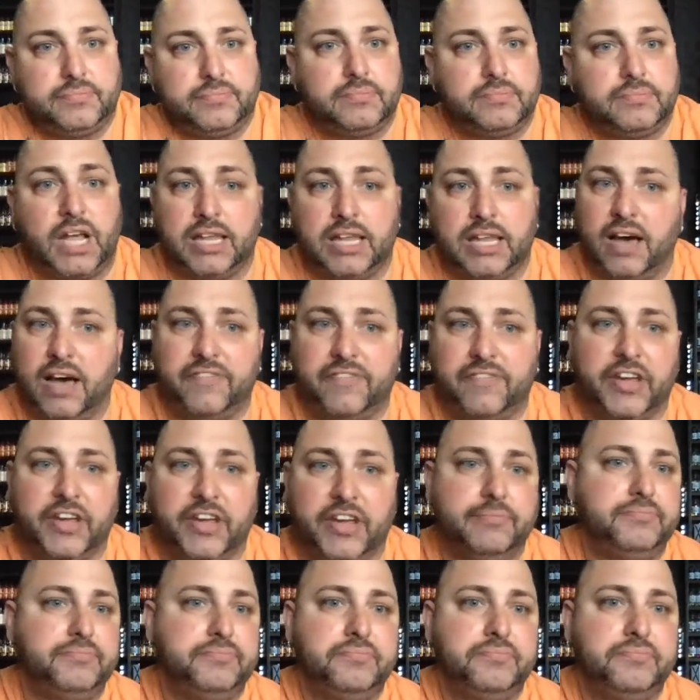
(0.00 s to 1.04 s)
I love it.
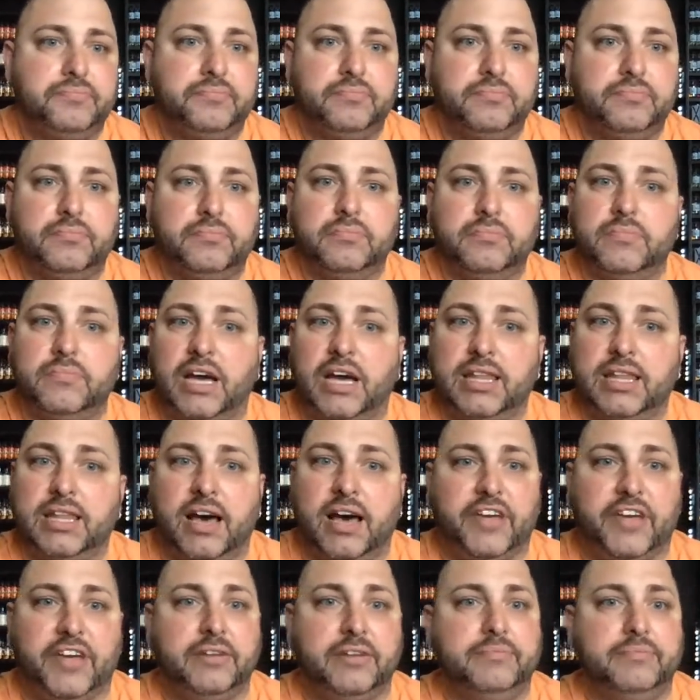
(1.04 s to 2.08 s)
I love
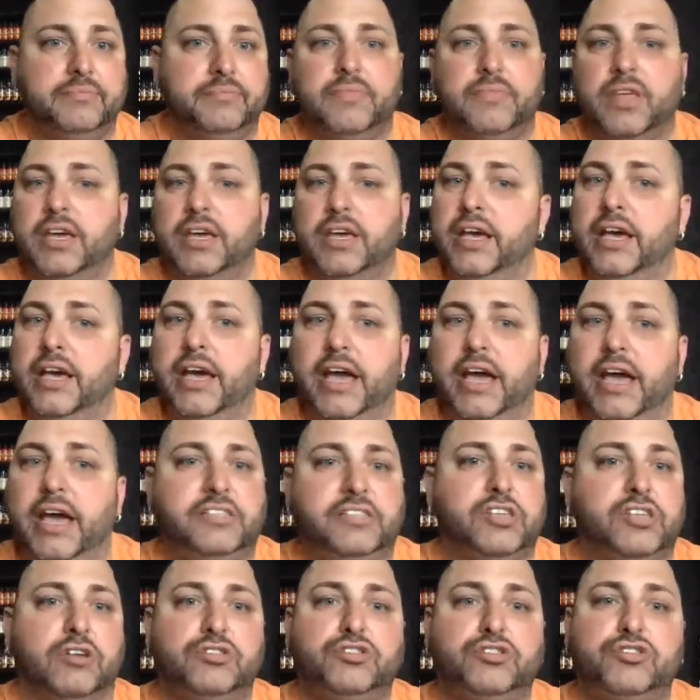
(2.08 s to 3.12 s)
it. It's
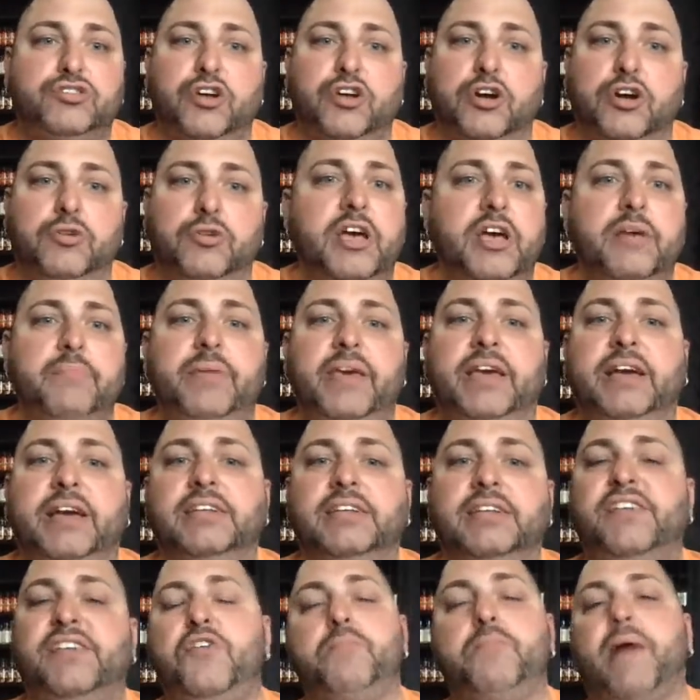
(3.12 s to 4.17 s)
so true. Because
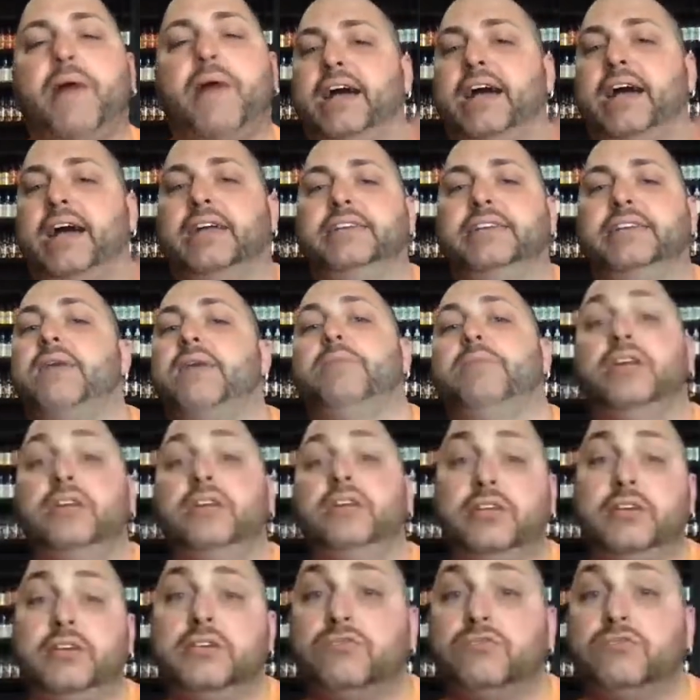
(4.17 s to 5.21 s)
if you buy a diamond,
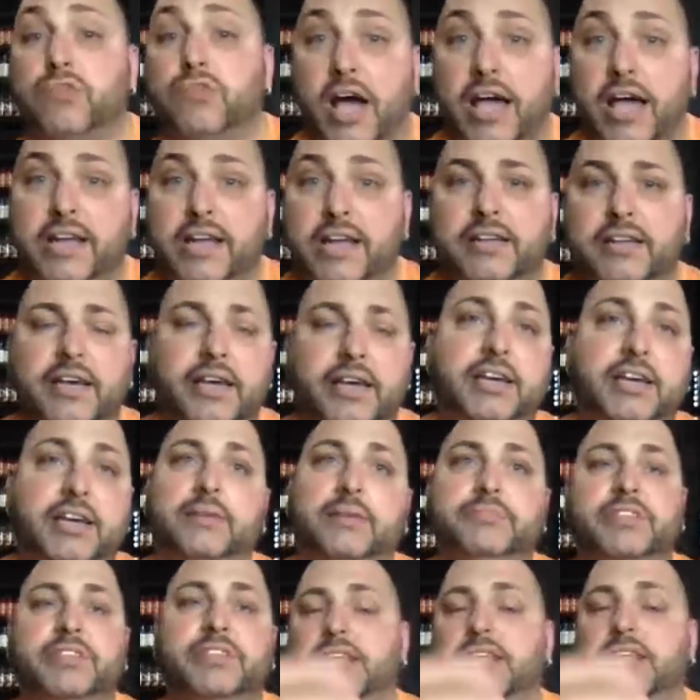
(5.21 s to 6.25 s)
right, it comes
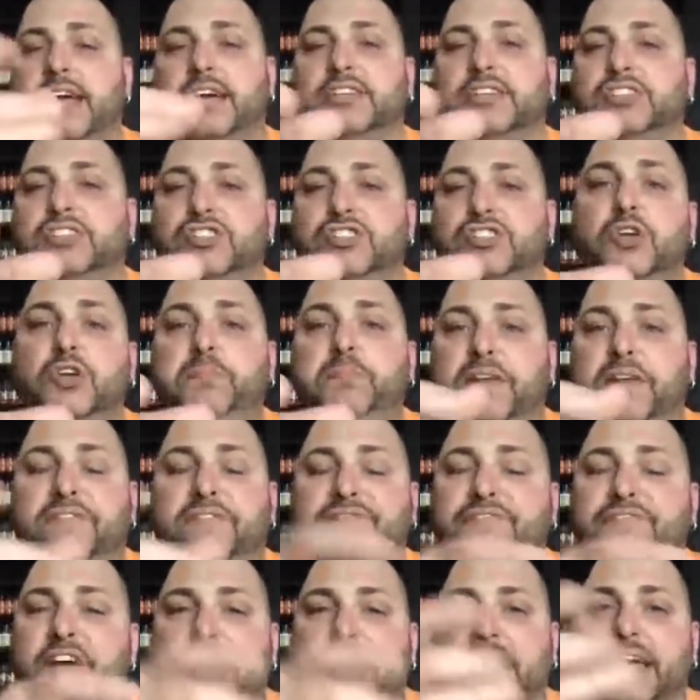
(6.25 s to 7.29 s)
in like a stupid
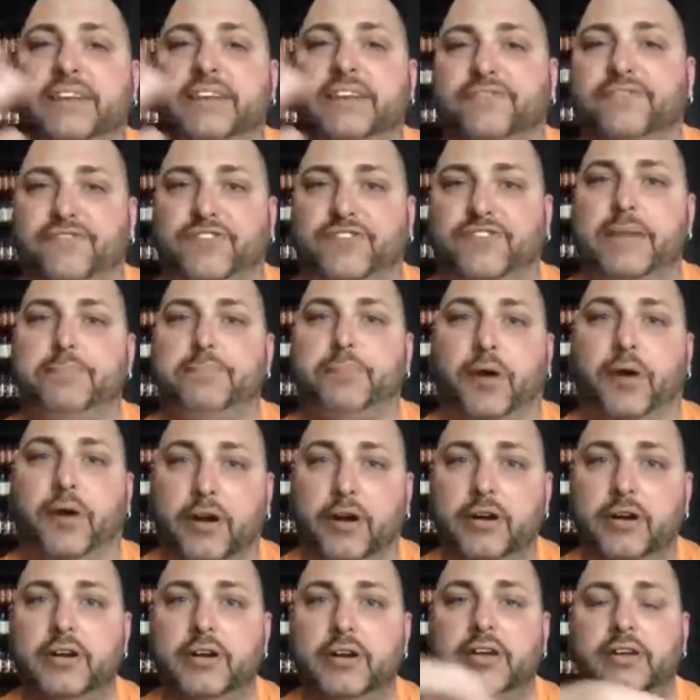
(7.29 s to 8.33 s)
fucking flipper
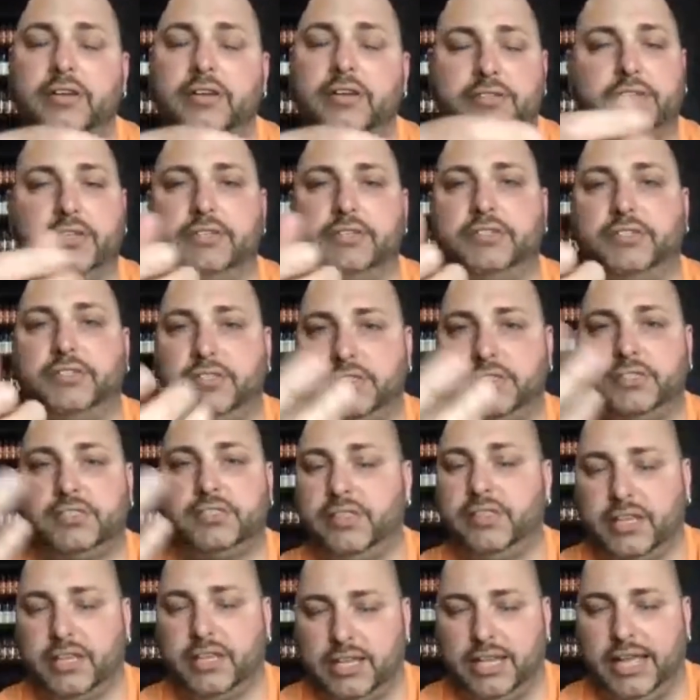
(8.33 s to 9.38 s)

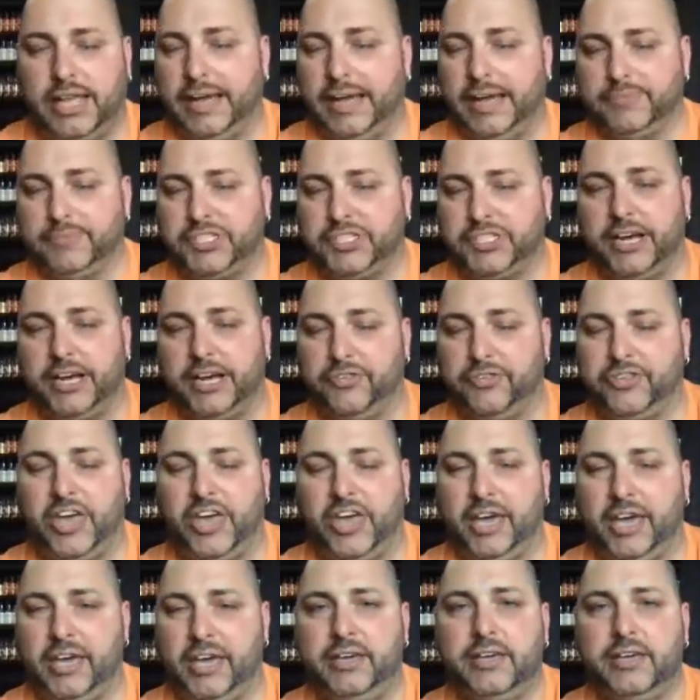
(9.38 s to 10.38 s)
clamshell thing,